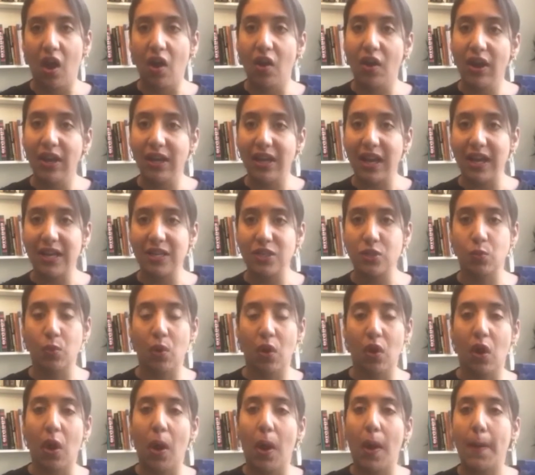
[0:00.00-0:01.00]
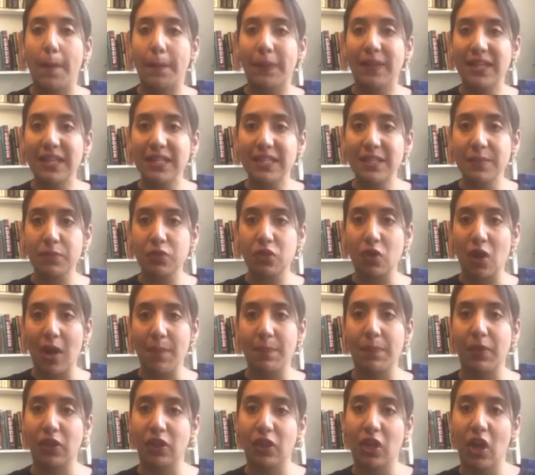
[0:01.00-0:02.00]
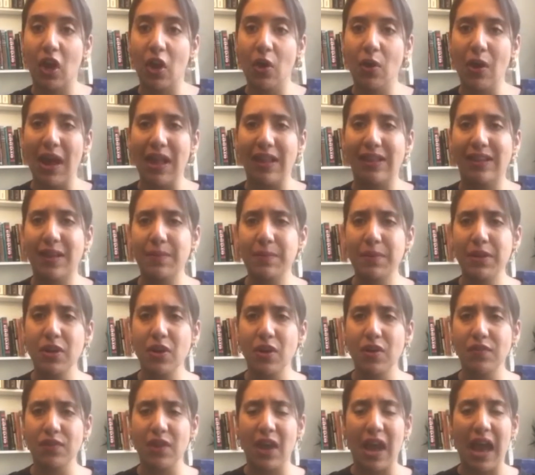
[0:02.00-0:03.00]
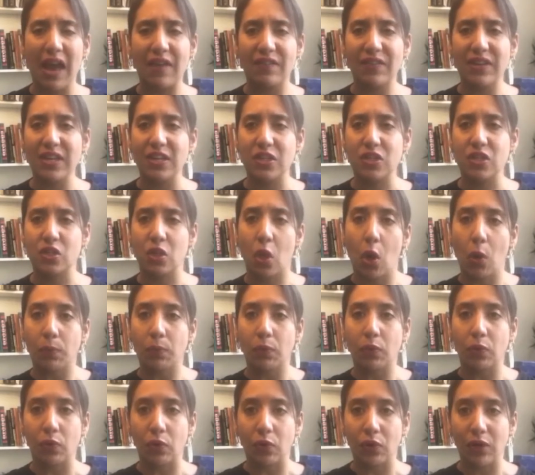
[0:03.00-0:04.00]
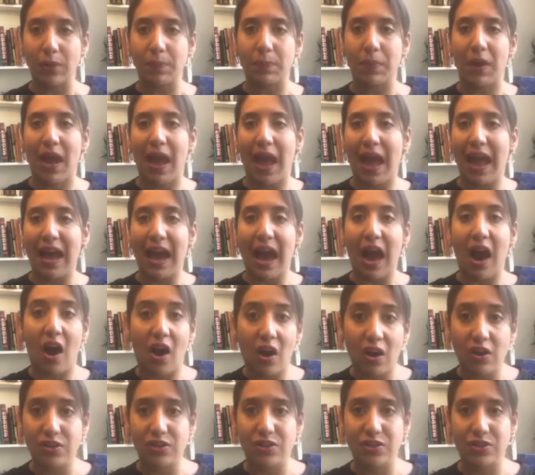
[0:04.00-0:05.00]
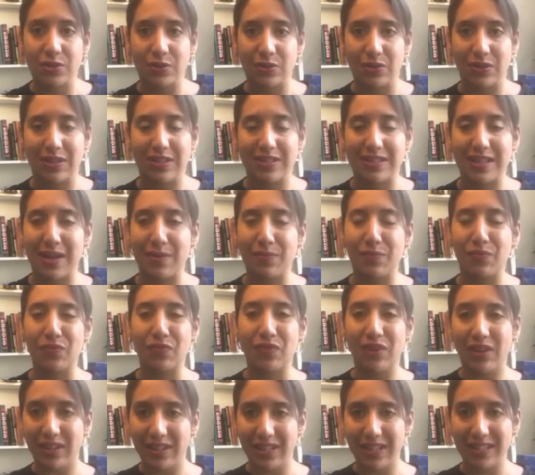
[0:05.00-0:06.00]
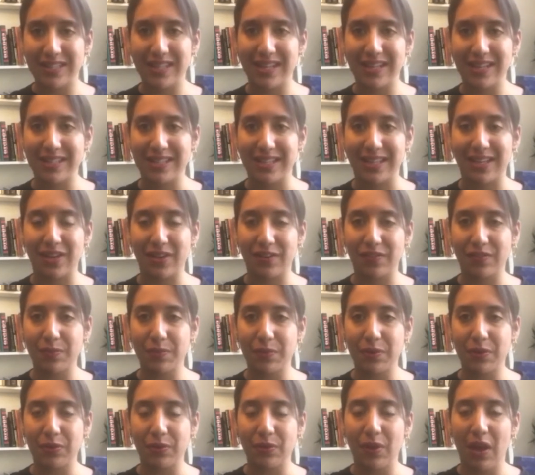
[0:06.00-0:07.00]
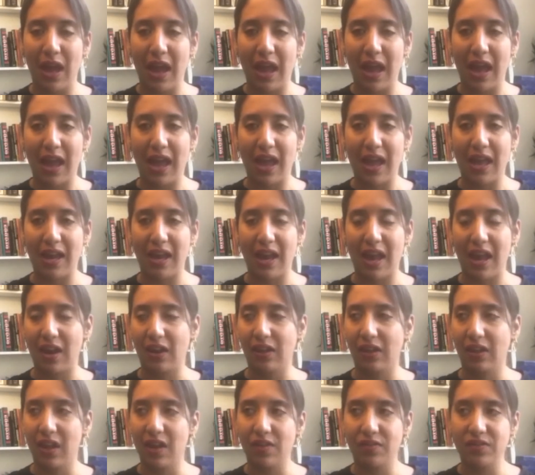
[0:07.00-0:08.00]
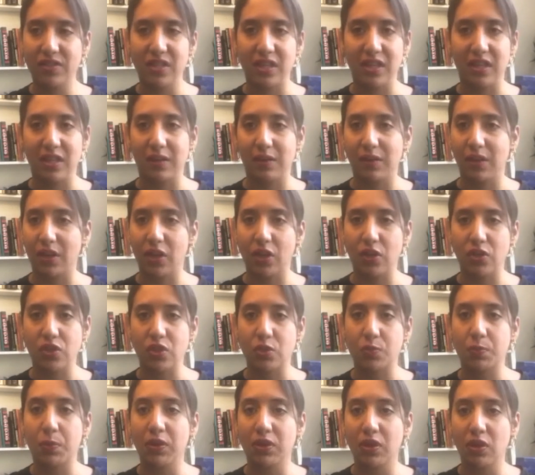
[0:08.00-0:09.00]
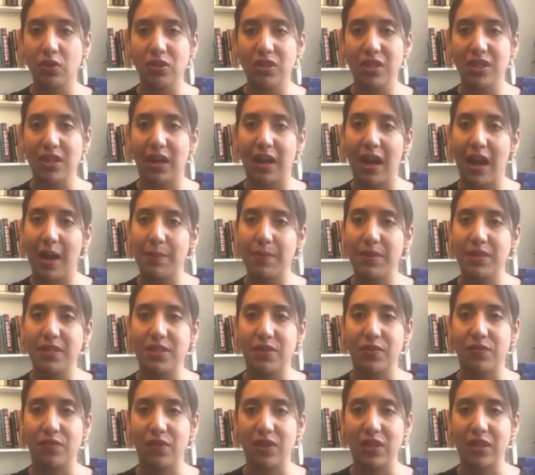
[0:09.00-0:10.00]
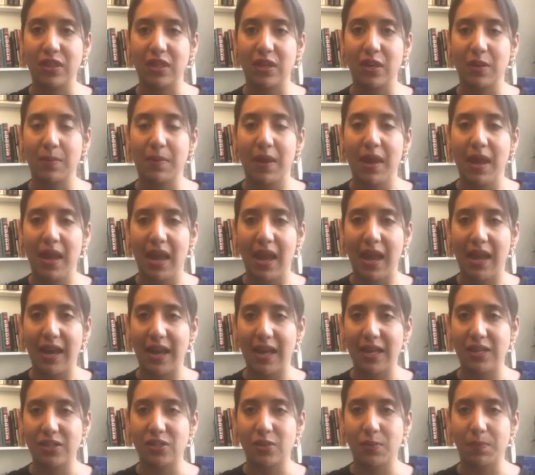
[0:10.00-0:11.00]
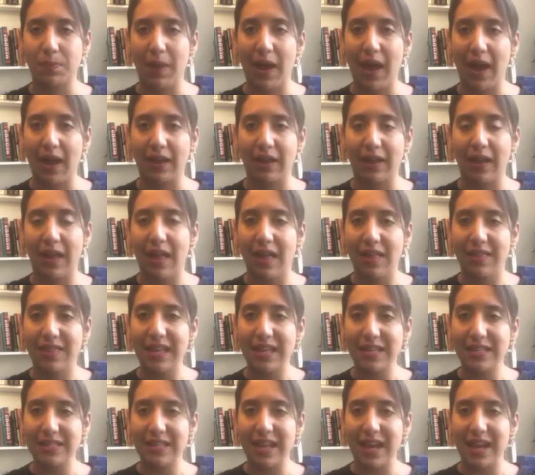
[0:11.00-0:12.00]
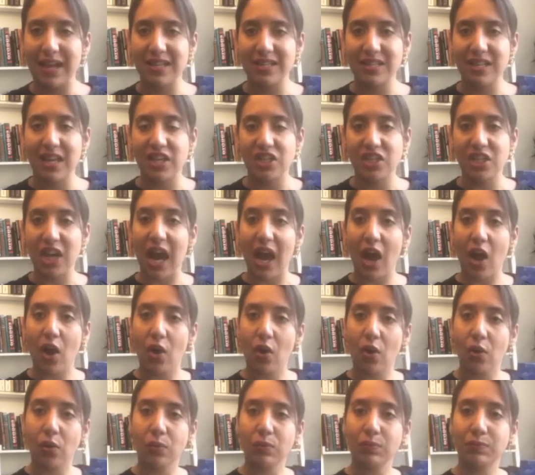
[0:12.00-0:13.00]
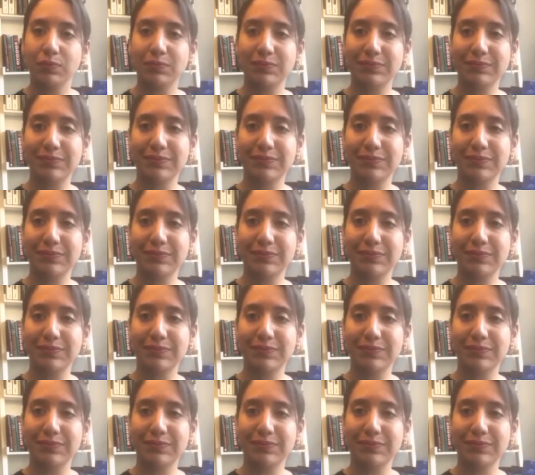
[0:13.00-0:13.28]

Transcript: All right, guys, well, please subscribe below and let me know if you have any scope creep horror stories. I'm really excited to hear from you and love to, just put those in the comments and read them and answer back. Thanks, guys. Ciao.